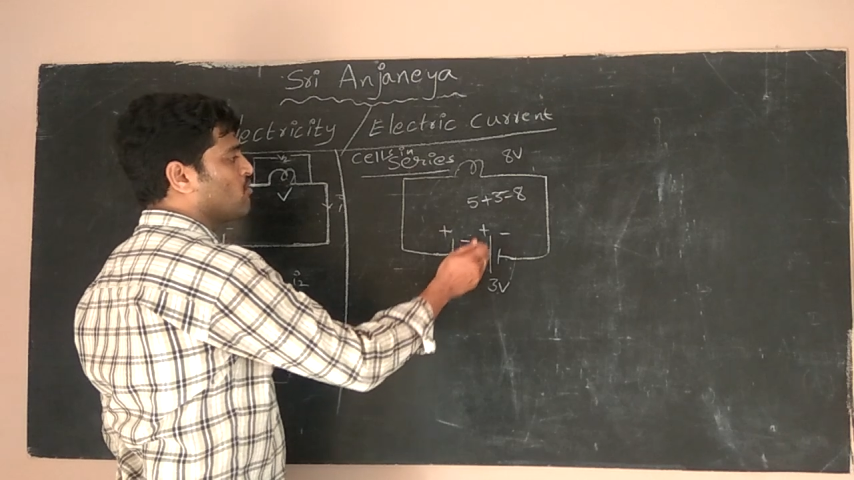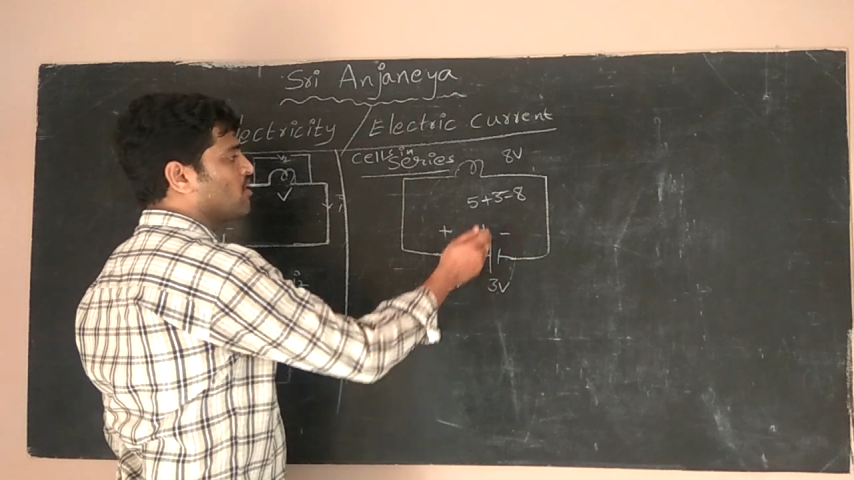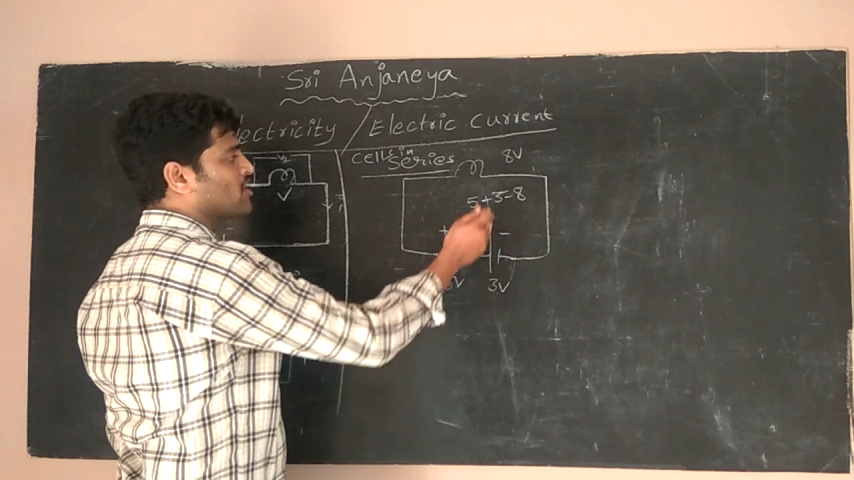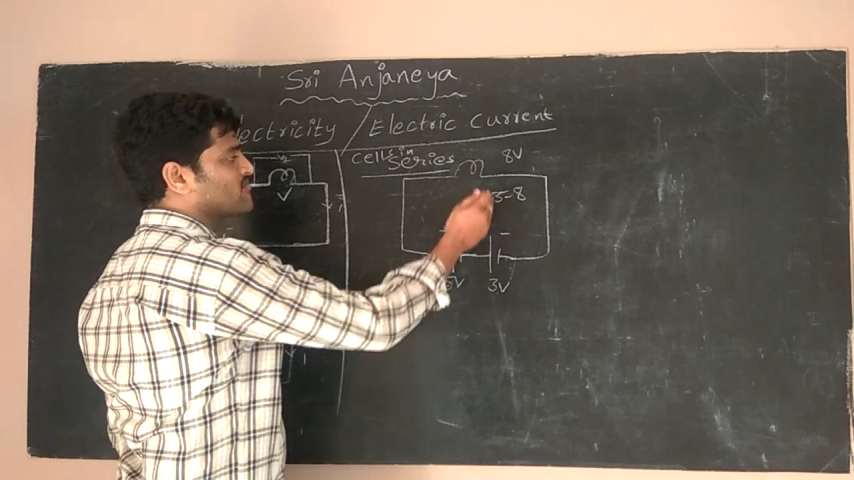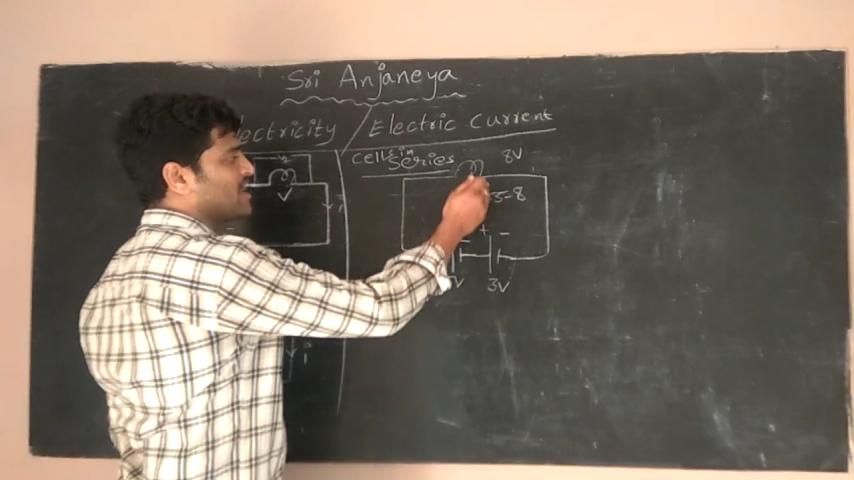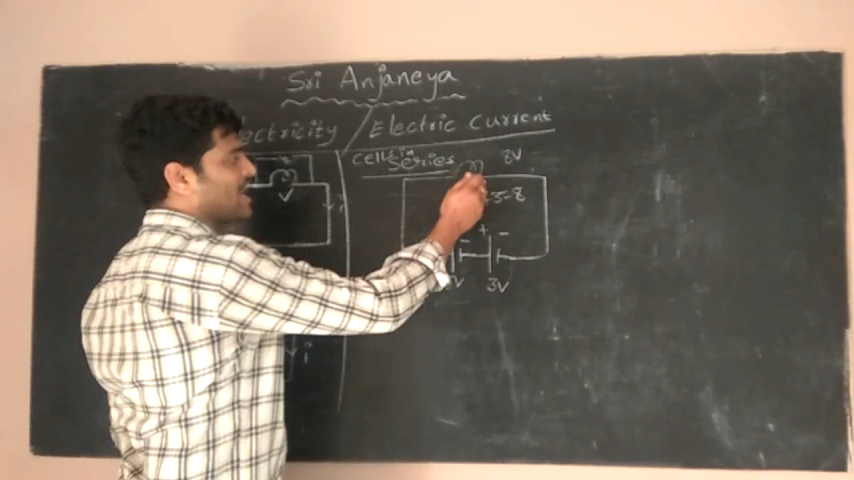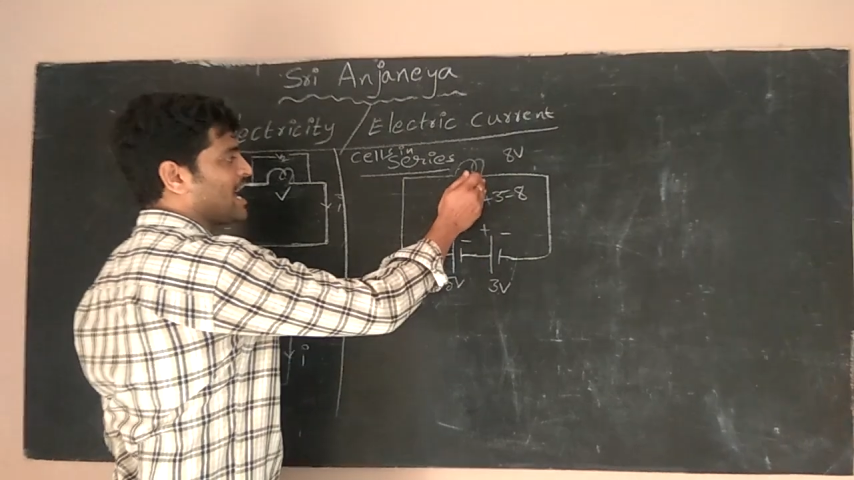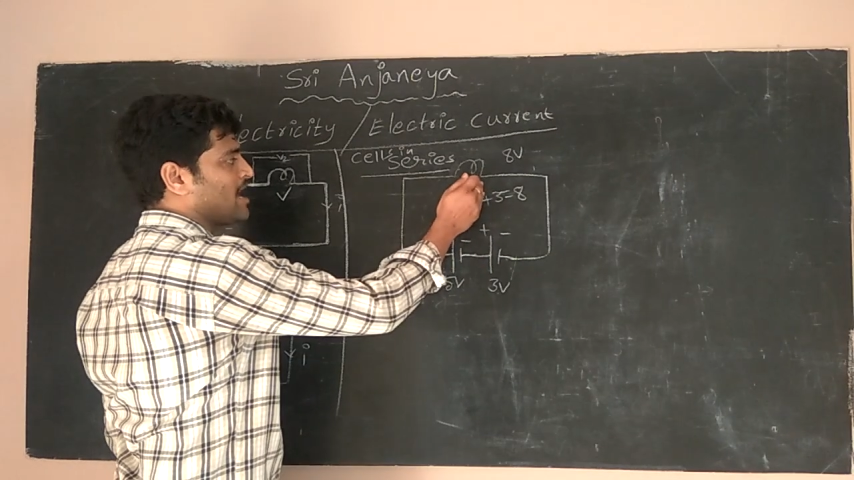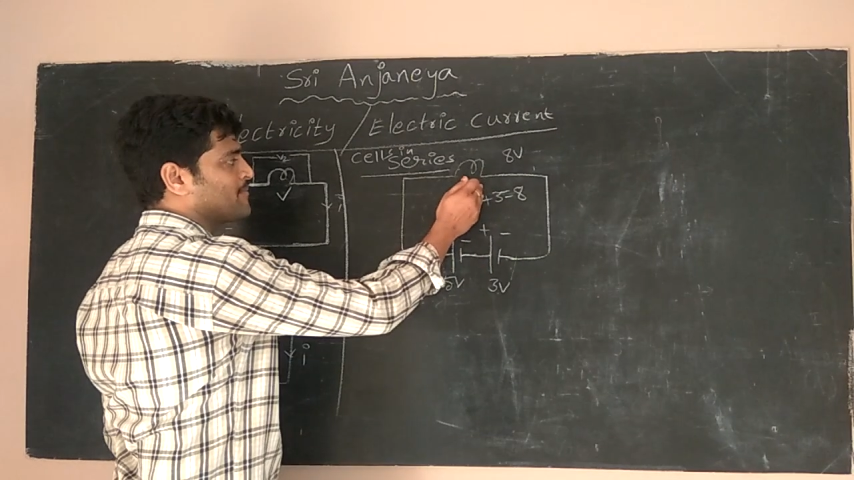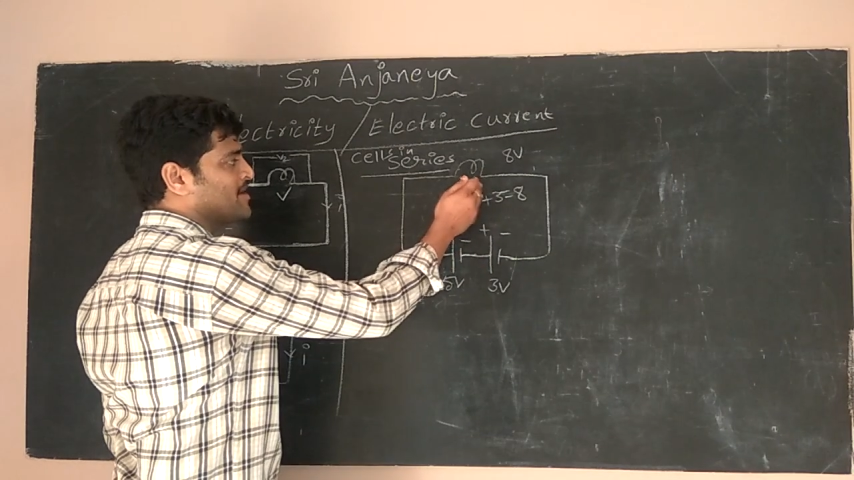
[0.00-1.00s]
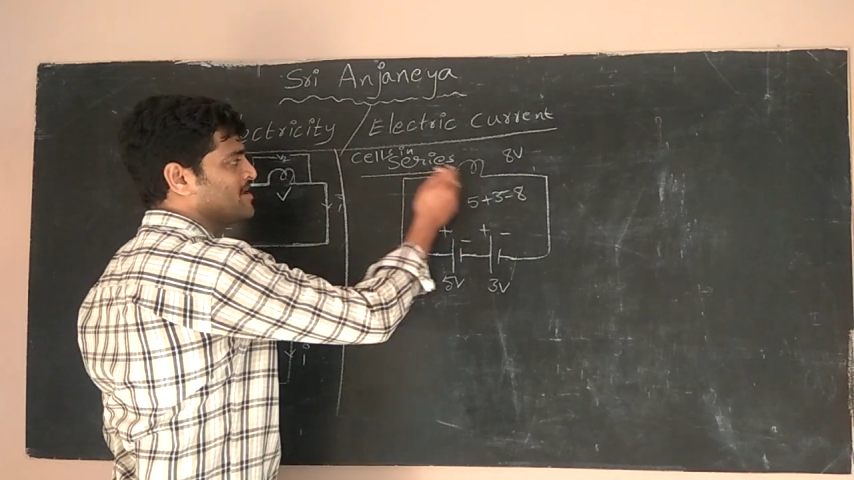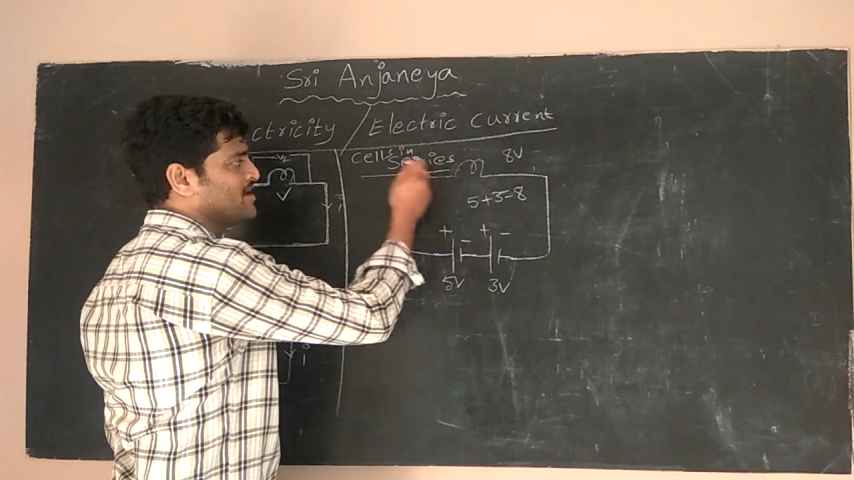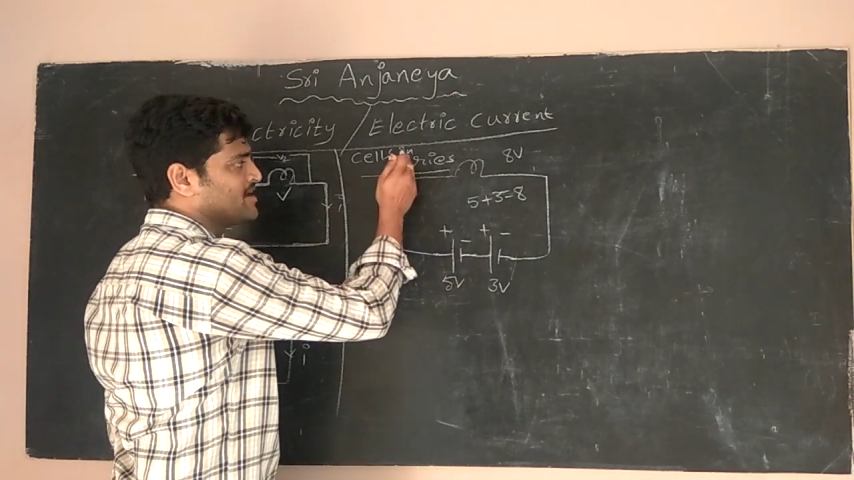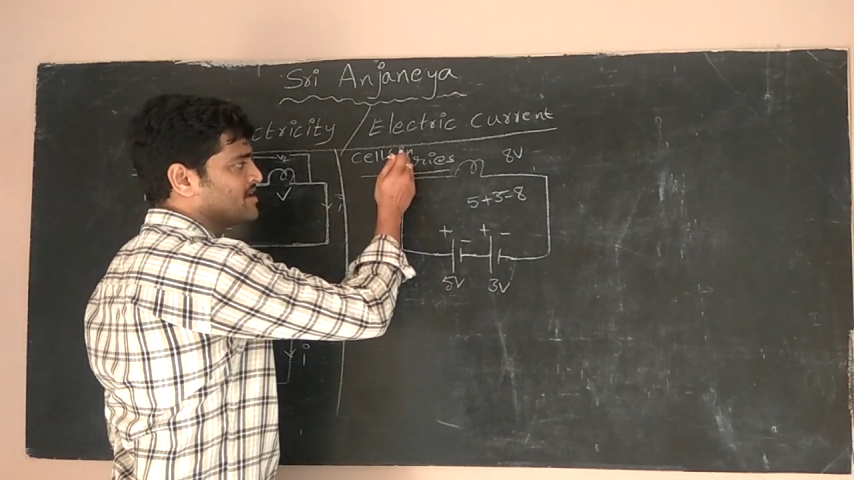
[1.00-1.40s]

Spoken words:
what will happen